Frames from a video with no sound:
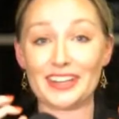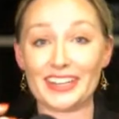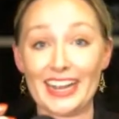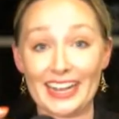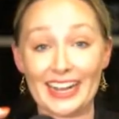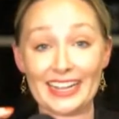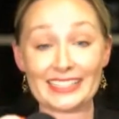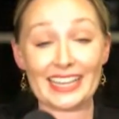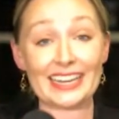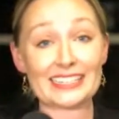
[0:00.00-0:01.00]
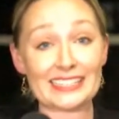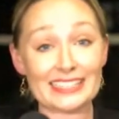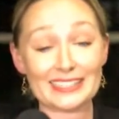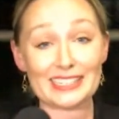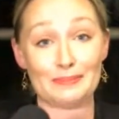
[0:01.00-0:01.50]
high highs. And I
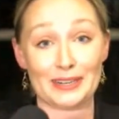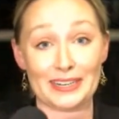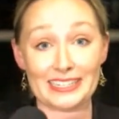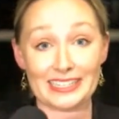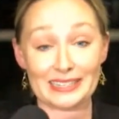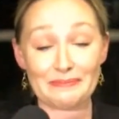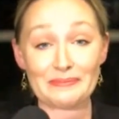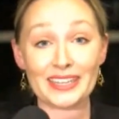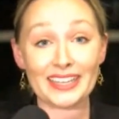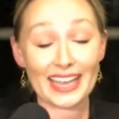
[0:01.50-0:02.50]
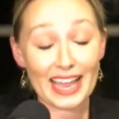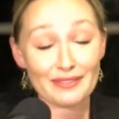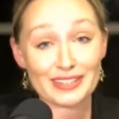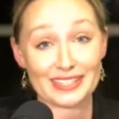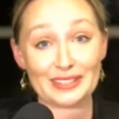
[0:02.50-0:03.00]
still experience them
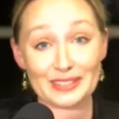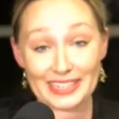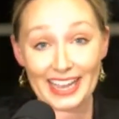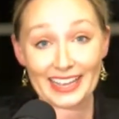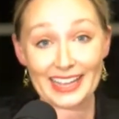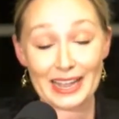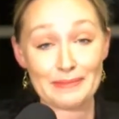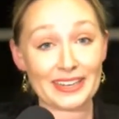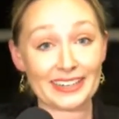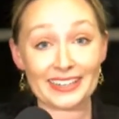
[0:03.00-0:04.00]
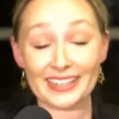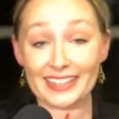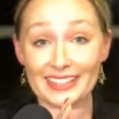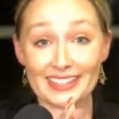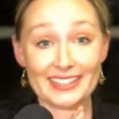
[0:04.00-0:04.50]
every single day. I mean,
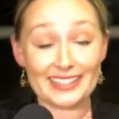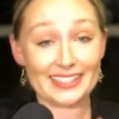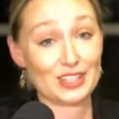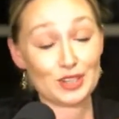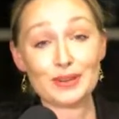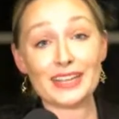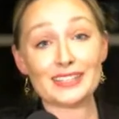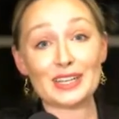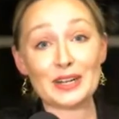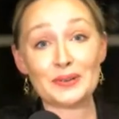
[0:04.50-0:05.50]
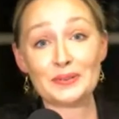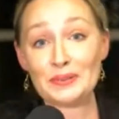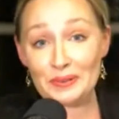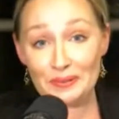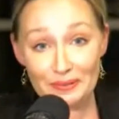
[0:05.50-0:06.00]
2 days ago,
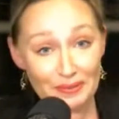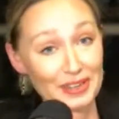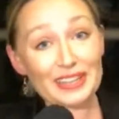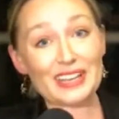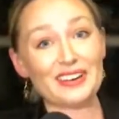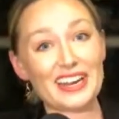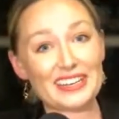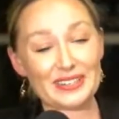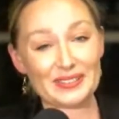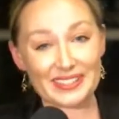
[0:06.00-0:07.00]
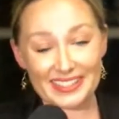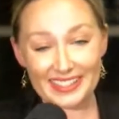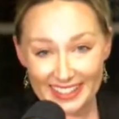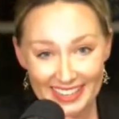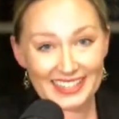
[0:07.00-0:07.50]
really great news.
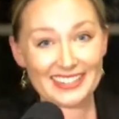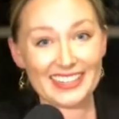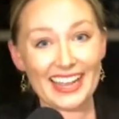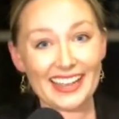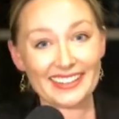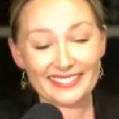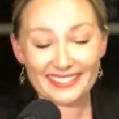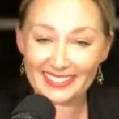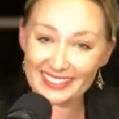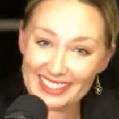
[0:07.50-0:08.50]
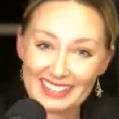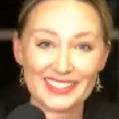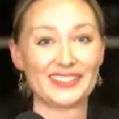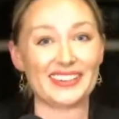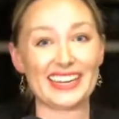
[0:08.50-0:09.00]
Yesterday, not
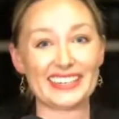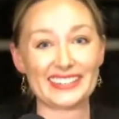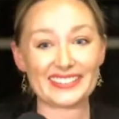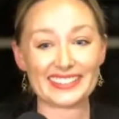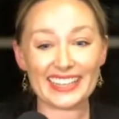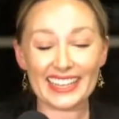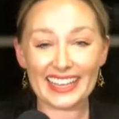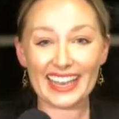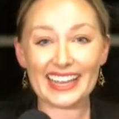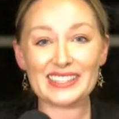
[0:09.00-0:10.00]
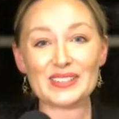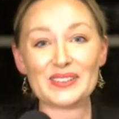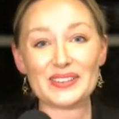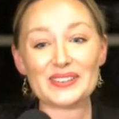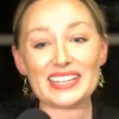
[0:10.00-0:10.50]
so great news. And so
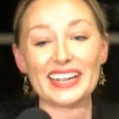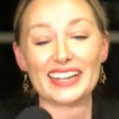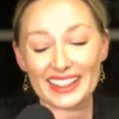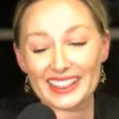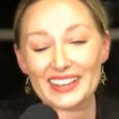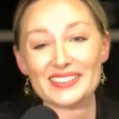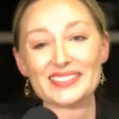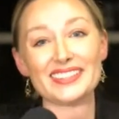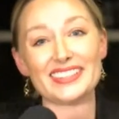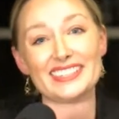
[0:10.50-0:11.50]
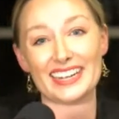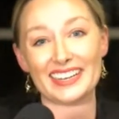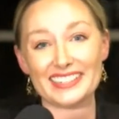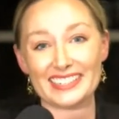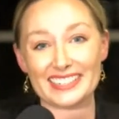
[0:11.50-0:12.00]
those those are the
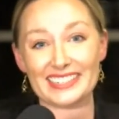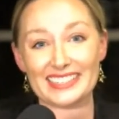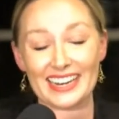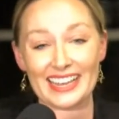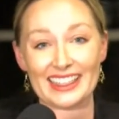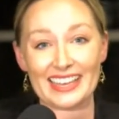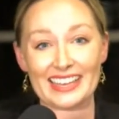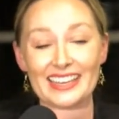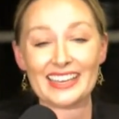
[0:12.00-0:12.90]
challenges that I think